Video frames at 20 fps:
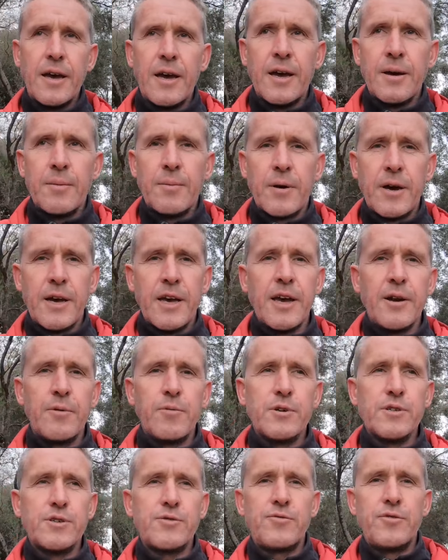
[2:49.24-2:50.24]
and my head
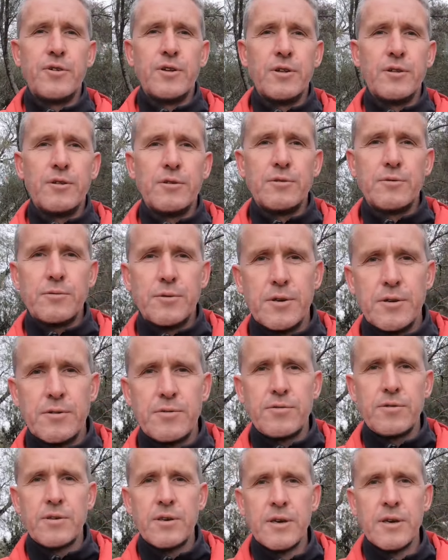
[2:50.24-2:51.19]
was filled with